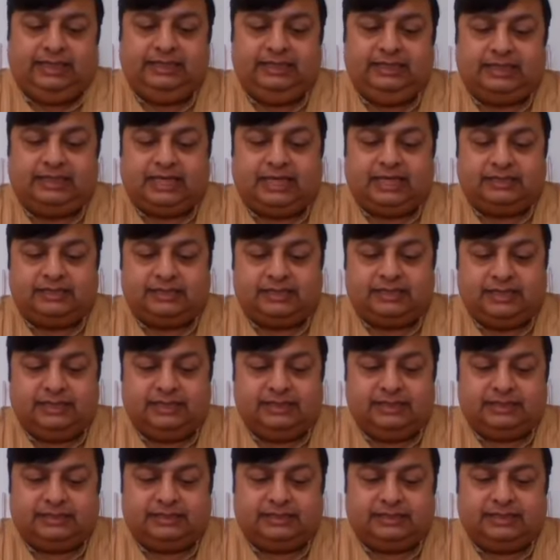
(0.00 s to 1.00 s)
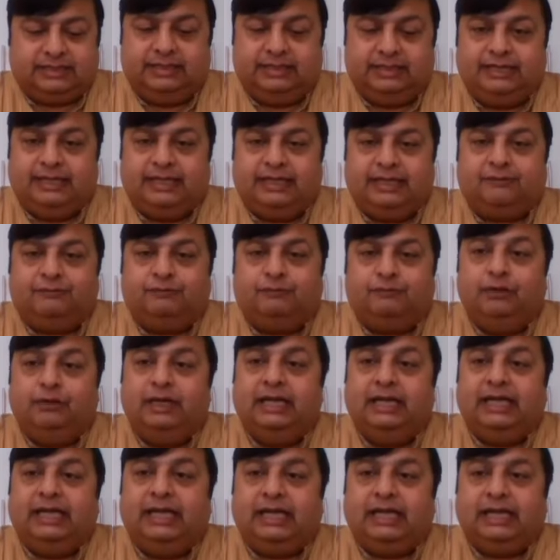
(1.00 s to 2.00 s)
In that sense, they are
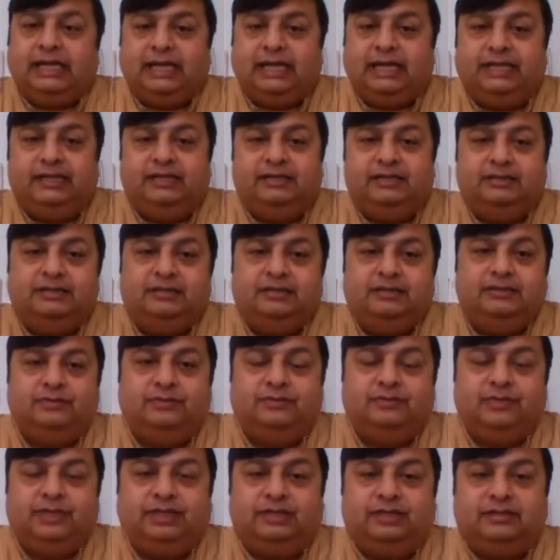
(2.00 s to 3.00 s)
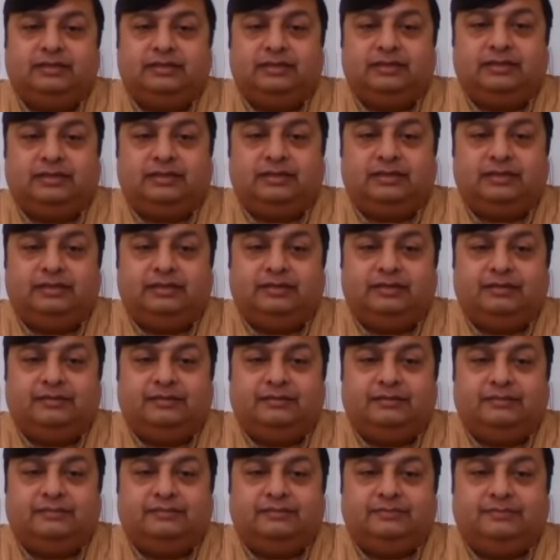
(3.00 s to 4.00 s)
fully aligned with
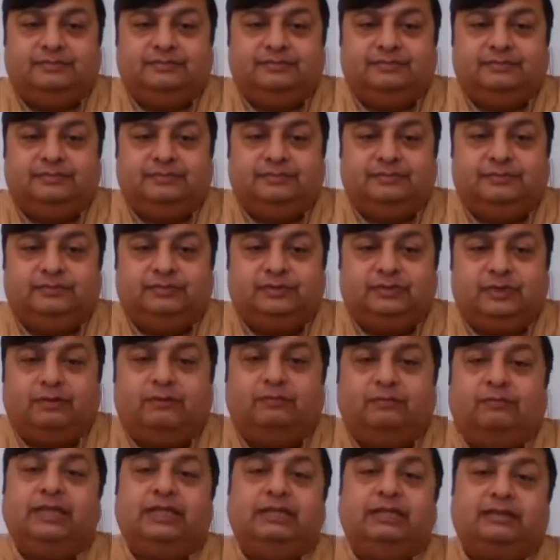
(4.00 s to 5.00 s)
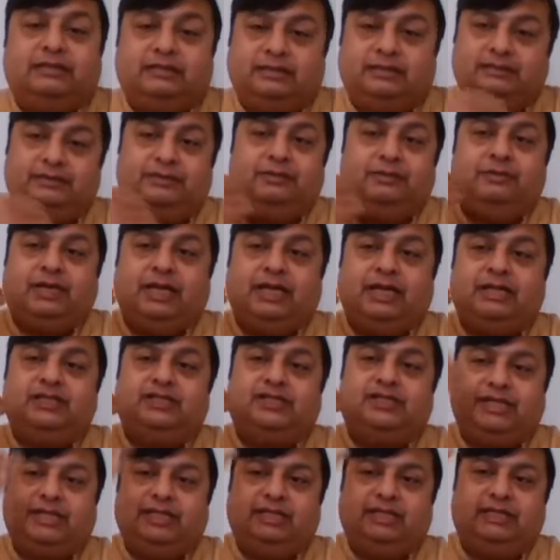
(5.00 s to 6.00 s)
you
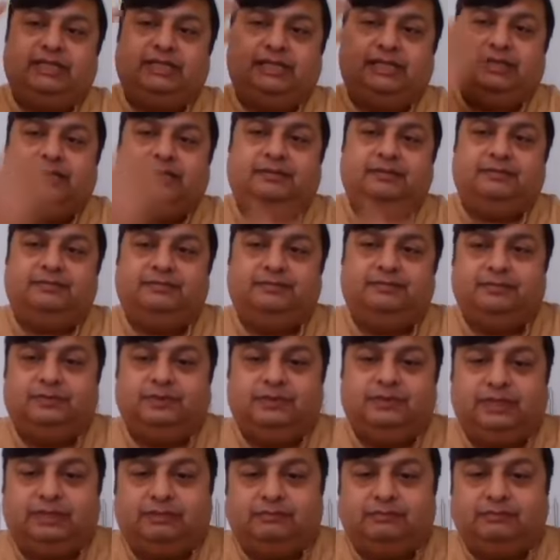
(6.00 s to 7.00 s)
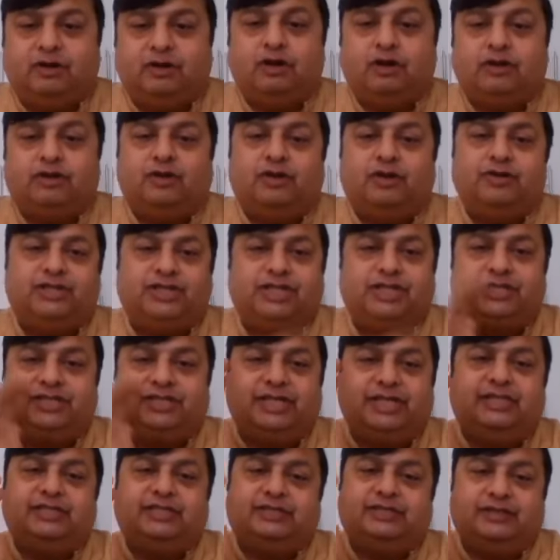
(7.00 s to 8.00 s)
can say the God
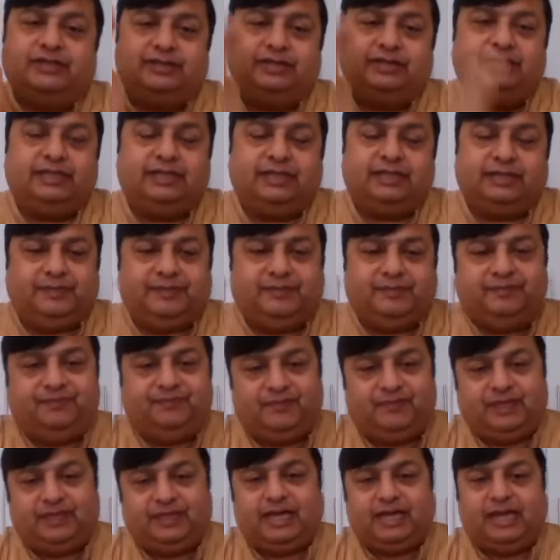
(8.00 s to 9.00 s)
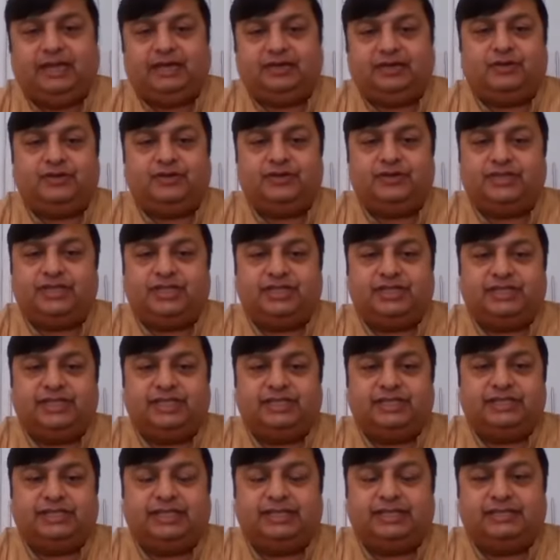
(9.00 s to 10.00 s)
consciousness or the higher
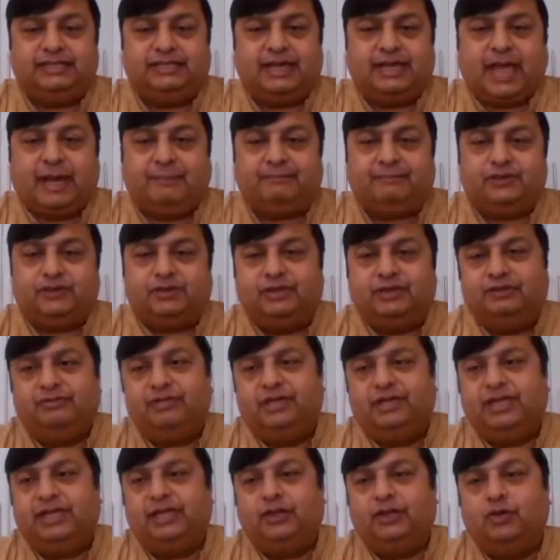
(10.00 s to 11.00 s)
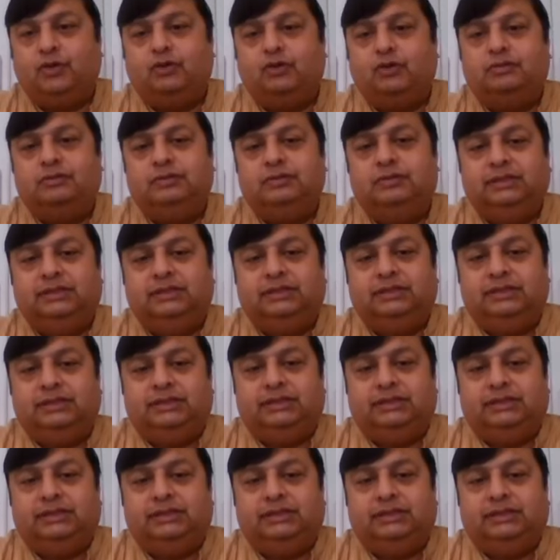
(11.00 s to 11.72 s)
consciousness. There is absolutely no